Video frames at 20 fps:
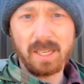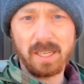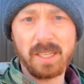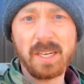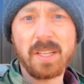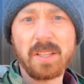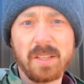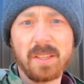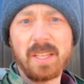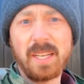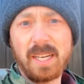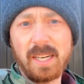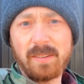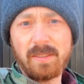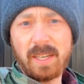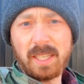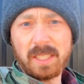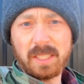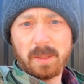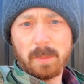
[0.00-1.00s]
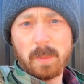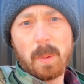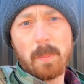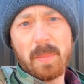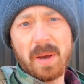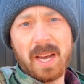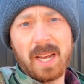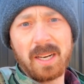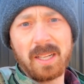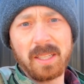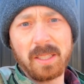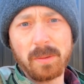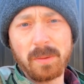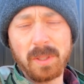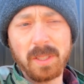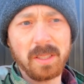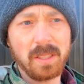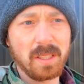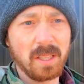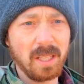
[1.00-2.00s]
Another thing I've actually been battling
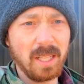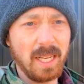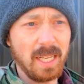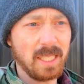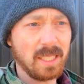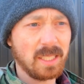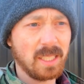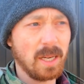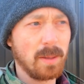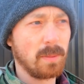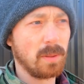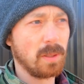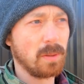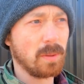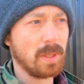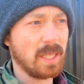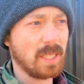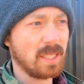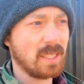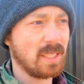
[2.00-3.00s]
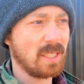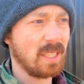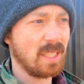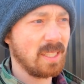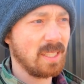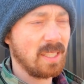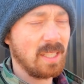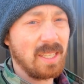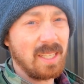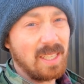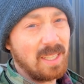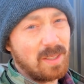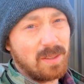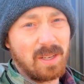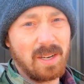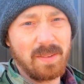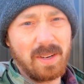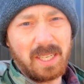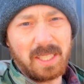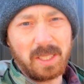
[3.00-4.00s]
with the last couple of weeks,
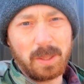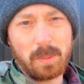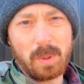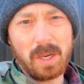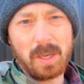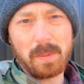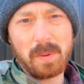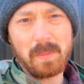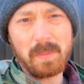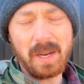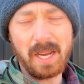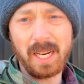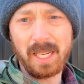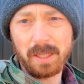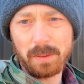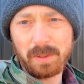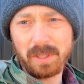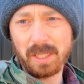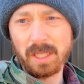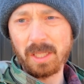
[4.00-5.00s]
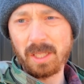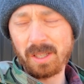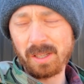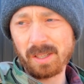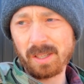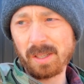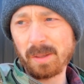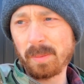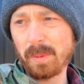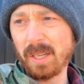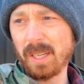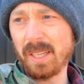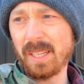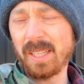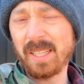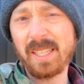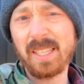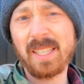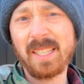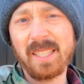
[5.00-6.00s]
I've actually probably been battling with it longer, but
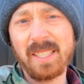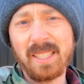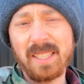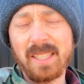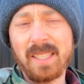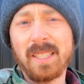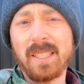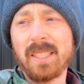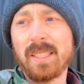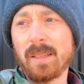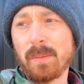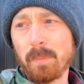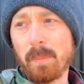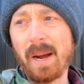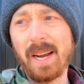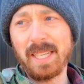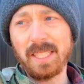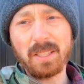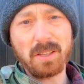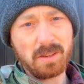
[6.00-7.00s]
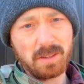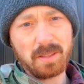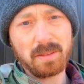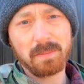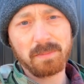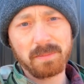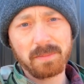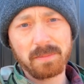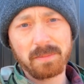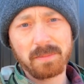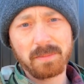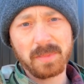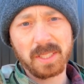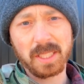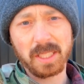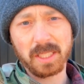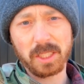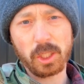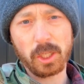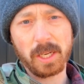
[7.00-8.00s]
mites
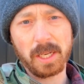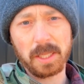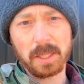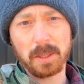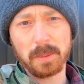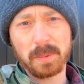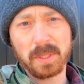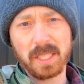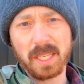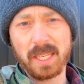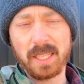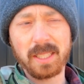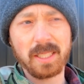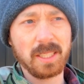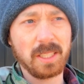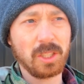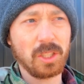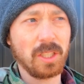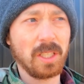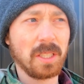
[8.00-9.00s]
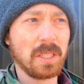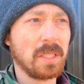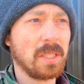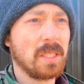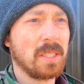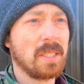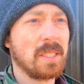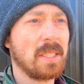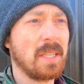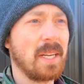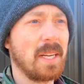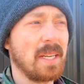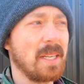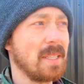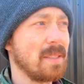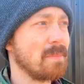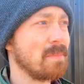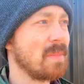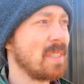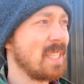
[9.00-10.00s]
in the chicken coops again this year.
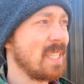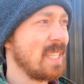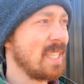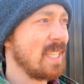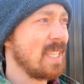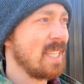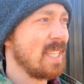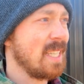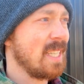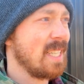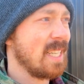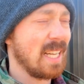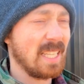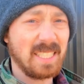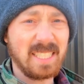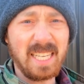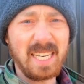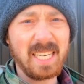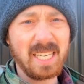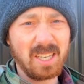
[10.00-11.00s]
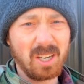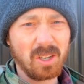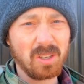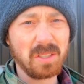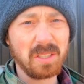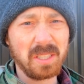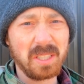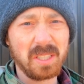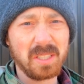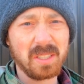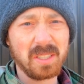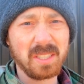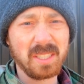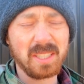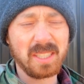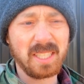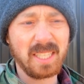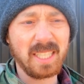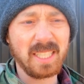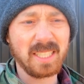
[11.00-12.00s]
I said it earlier in
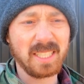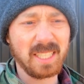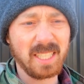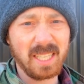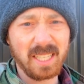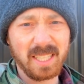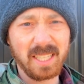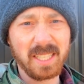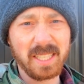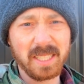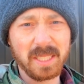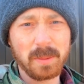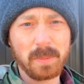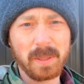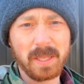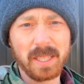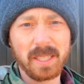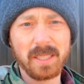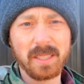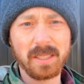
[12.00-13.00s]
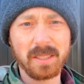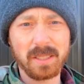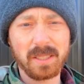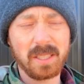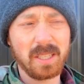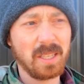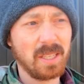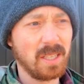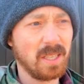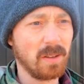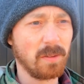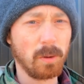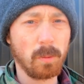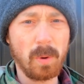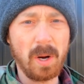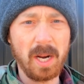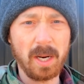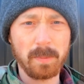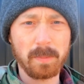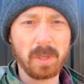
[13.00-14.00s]
the season, I think it's because of
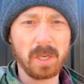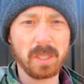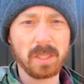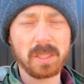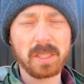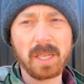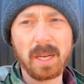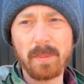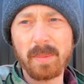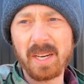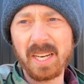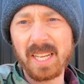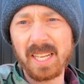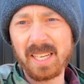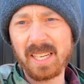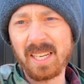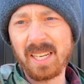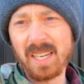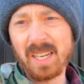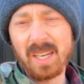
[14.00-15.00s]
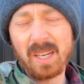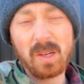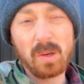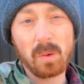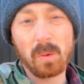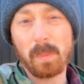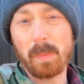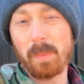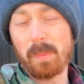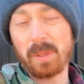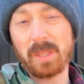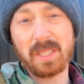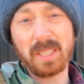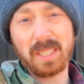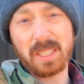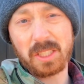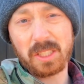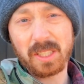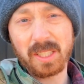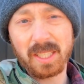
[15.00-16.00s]
the wild birds coming in, or
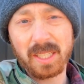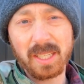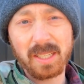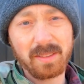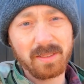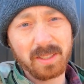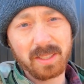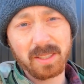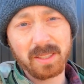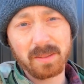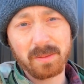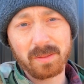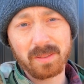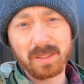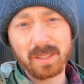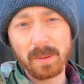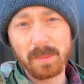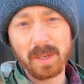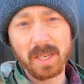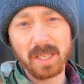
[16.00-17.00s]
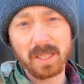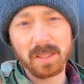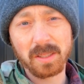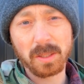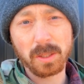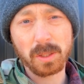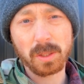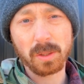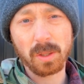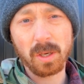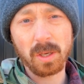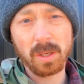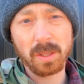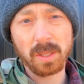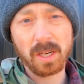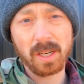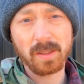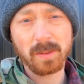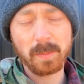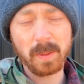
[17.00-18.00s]
potentially even coming in on the
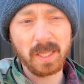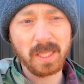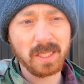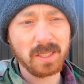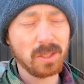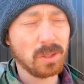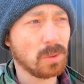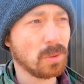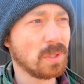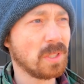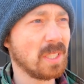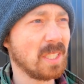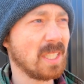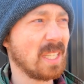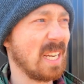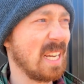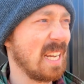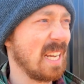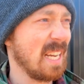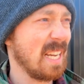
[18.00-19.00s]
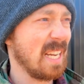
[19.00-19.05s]
straw that I've been sourcing.